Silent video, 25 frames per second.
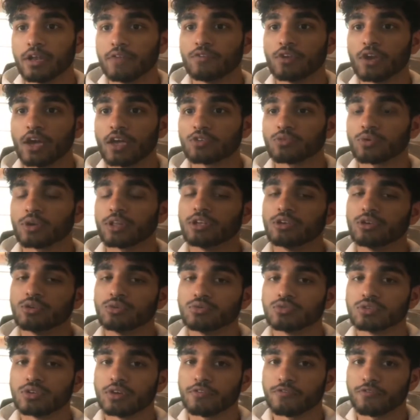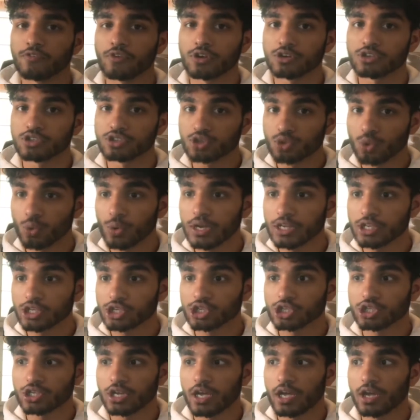But if you guys want to use it for
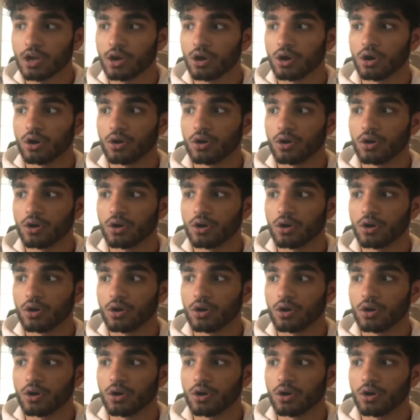Twitch